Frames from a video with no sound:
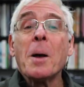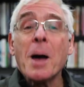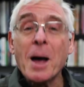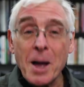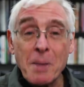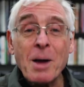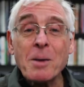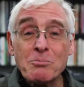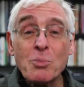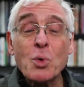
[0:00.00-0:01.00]

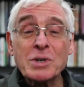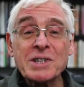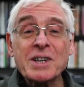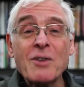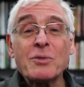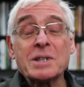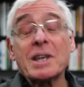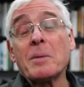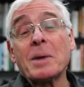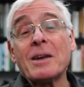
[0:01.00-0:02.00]
about more discoveries
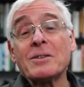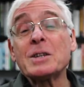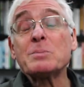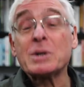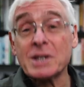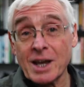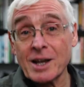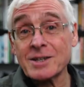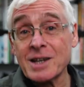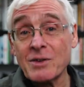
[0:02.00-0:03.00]
coming out of this
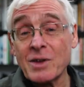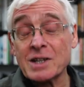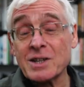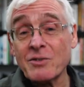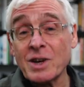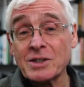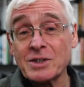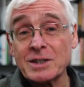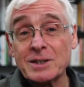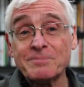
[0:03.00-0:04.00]
particular set of
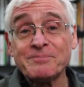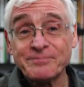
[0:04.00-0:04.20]
excavations.